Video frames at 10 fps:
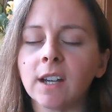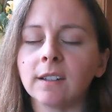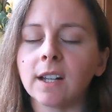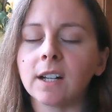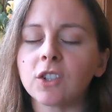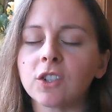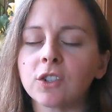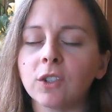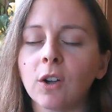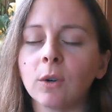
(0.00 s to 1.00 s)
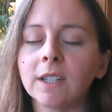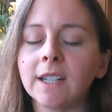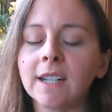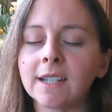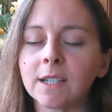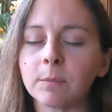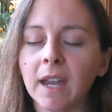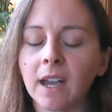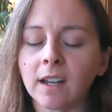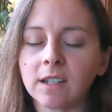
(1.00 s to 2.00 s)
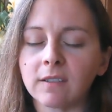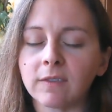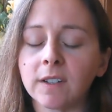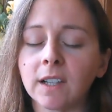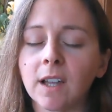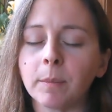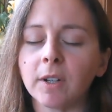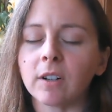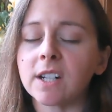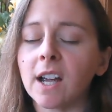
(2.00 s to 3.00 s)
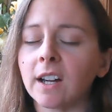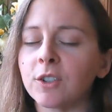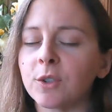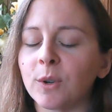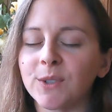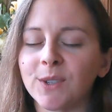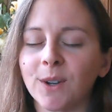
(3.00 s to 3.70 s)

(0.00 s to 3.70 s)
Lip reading: and let it slowly expand to fill up your entire torso.